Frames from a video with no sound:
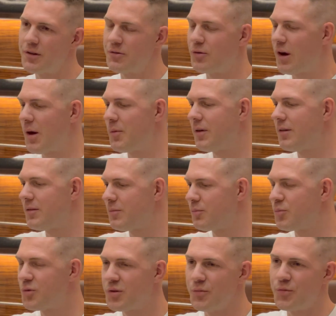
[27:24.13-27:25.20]
grabbing
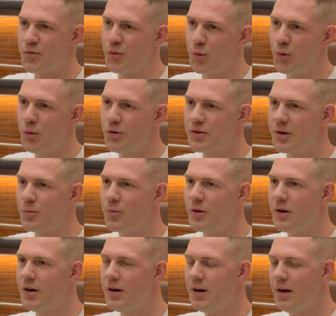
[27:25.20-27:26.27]
some food
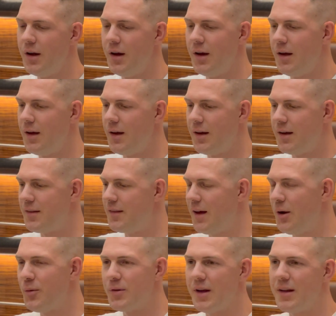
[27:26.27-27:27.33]
somewhere. That